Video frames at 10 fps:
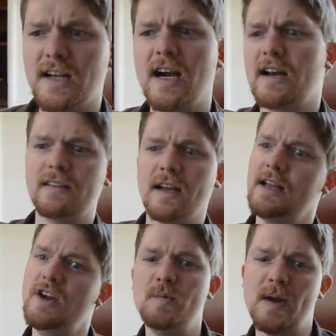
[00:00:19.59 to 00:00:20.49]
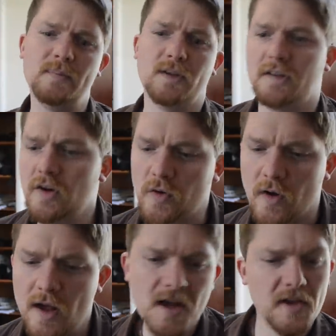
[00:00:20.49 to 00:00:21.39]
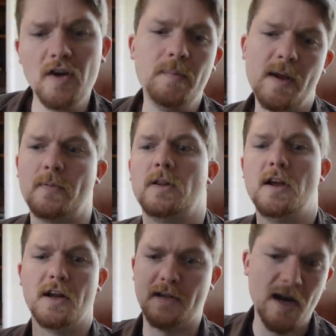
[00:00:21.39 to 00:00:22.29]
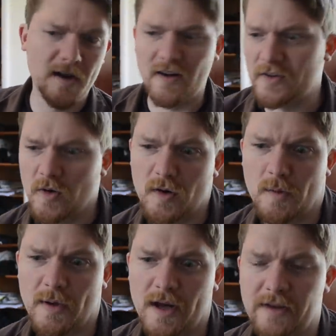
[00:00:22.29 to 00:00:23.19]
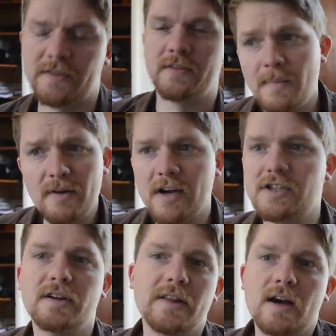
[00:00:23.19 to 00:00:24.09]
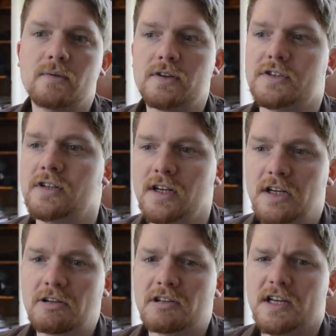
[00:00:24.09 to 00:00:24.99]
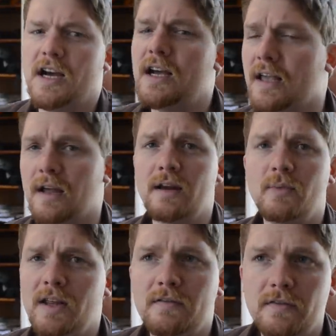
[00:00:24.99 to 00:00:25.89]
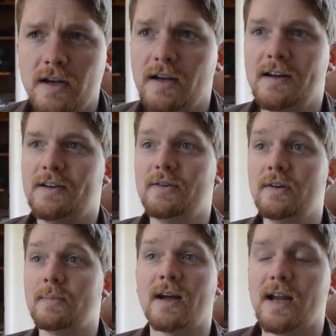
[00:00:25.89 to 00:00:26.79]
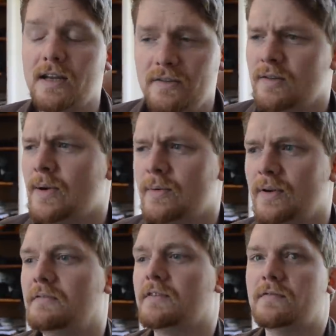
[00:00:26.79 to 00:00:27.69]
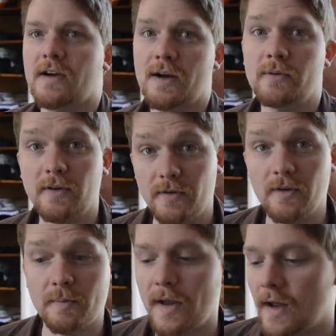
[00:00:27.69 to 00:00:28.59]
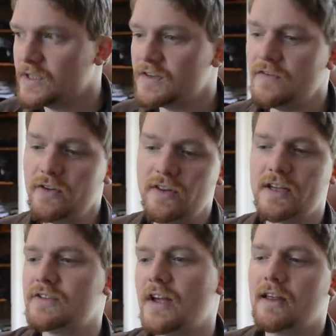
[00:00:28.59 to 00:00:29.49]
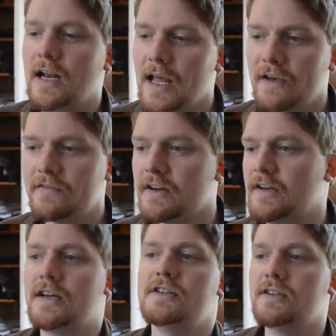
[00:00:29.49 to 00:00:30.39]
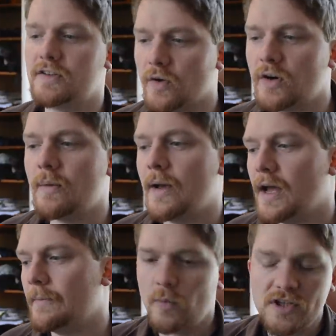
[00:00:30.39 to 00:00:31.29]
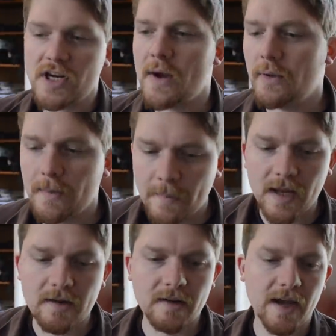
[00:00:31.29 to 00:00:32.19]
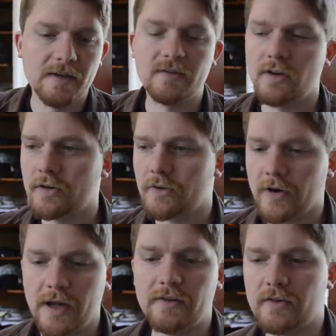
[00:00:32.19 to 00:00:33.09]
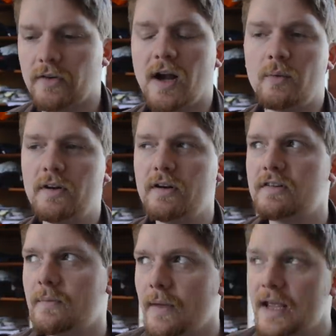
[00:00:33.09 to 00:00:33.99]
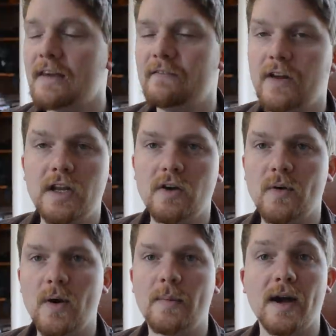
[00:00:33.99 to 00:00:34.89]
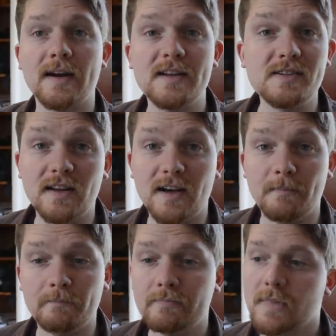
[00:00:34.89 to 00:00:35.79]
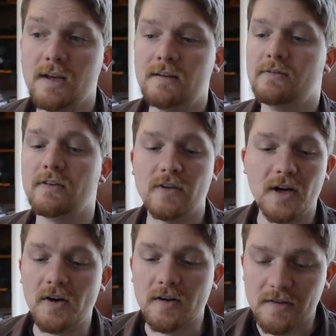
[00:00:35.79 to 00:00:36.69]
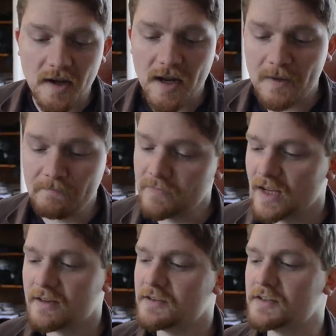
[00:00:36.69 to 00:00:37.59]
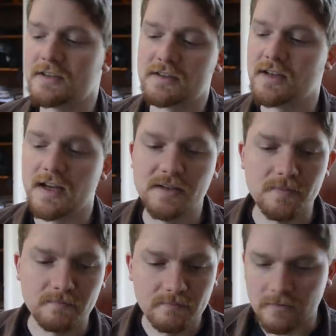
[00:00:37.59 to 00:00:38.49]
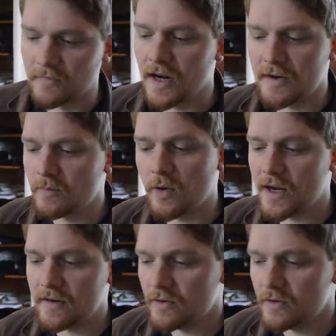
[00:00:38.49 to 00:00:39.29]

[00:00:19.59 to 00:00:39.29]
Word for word: the kind of thing you people do. You people cannot talk about it. My reaction to that was, yeah, I can. Why the fuck can't I talk about it? I can talk about whatever the fuck I want to talk about. There's a few things that the left doesn't talk about, which I will admit I haven't gotten around to. I wanted to make a video about Islam for a very long time just as like some random white